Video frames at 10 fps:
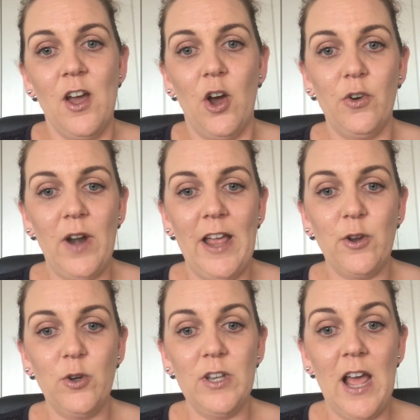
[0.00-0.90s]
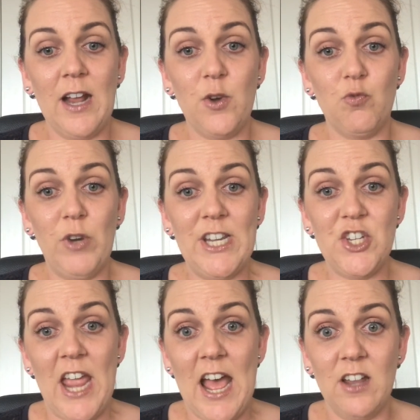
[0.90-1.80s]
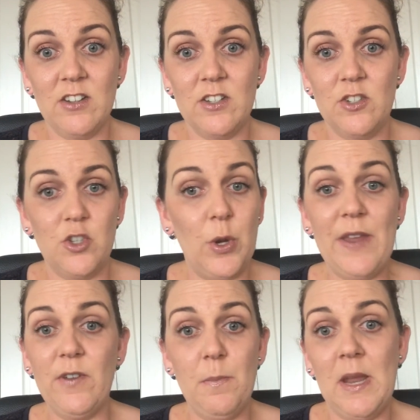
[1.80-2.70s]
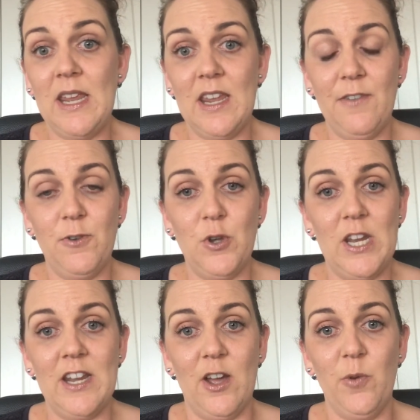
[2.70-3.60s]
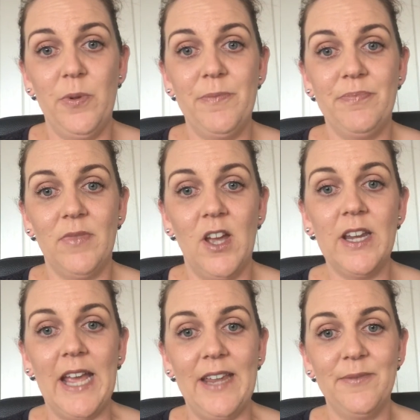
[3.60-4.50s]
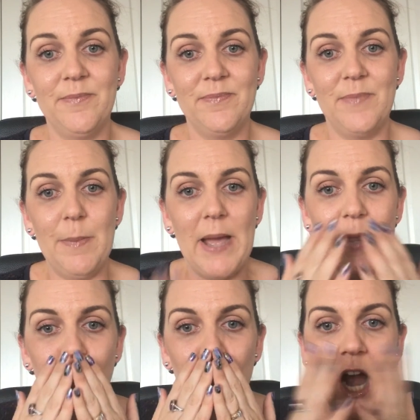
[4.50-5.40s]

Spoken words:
All right, good luck. Reach out to even me if you need help. Okay, bye-bye.